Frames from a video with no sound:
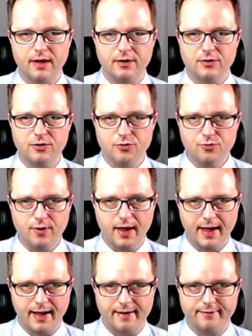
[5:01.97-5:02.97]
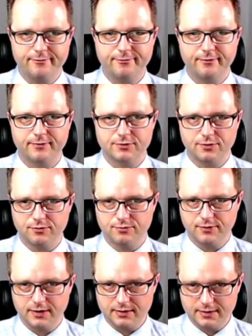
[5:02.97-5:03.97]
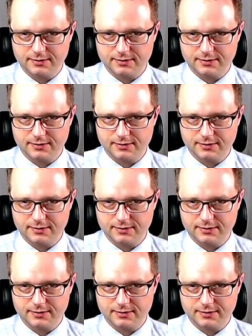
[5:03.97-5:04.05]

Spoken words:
you have, so in this